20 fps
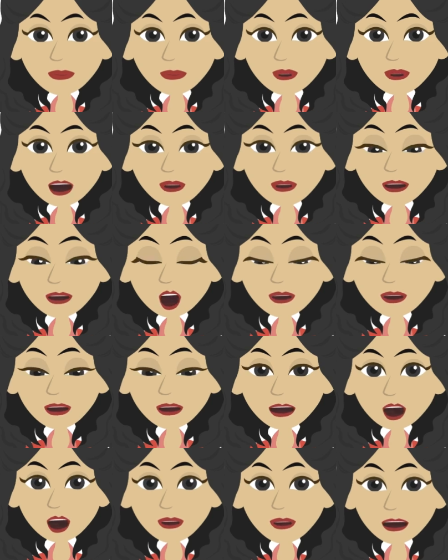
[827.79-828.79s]
Look at the
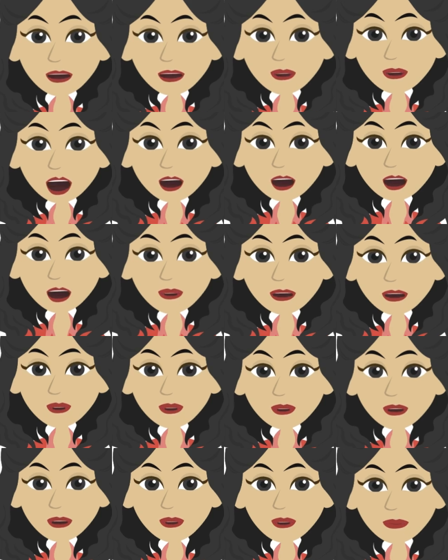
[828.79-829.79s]
turtle in the bottom
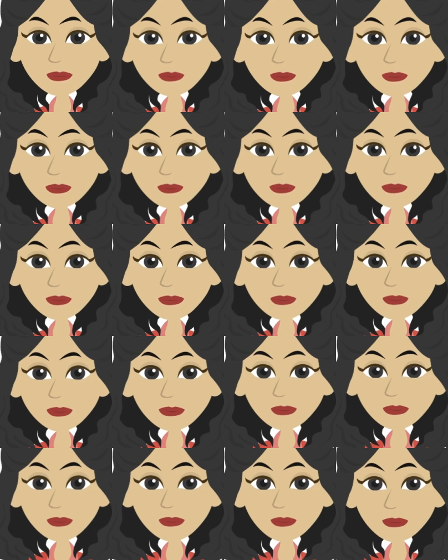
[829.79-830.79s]
picture.
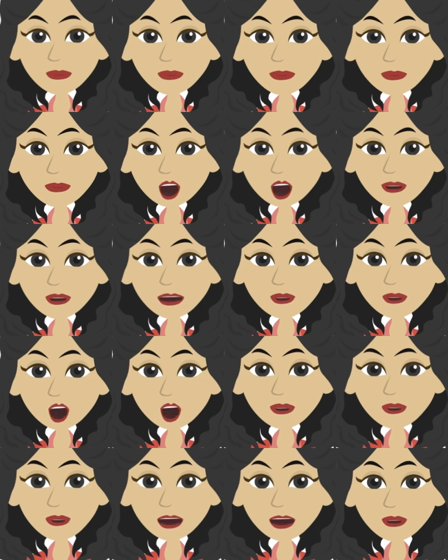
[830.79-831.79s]
This is the
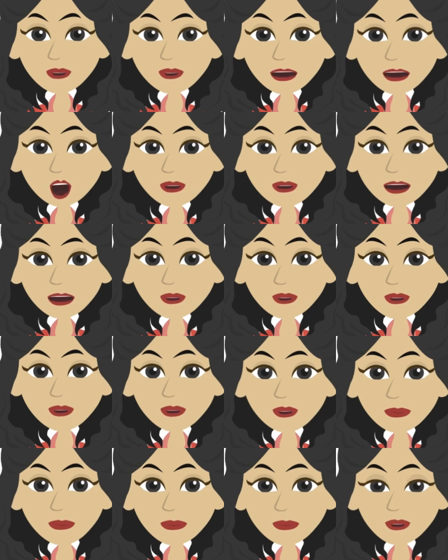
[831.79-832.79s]
Kemp's Ridley turtle.
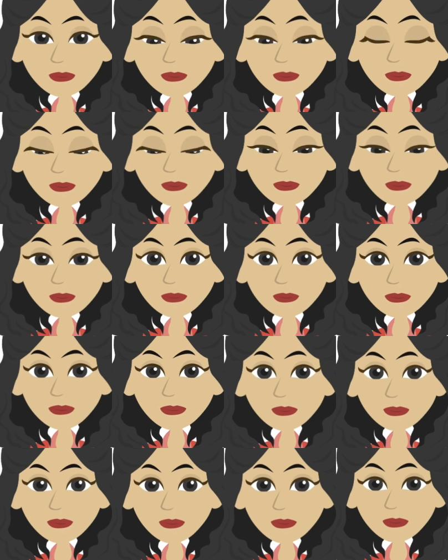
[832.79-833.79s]

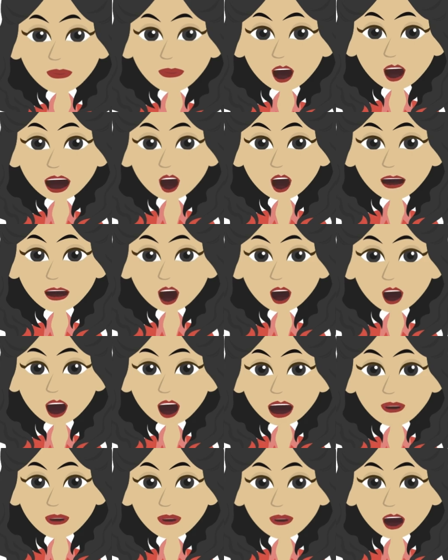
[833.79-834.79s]
It is the
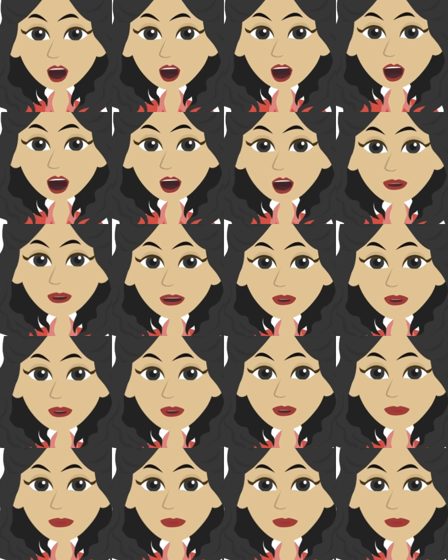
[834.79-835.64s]
most endangered,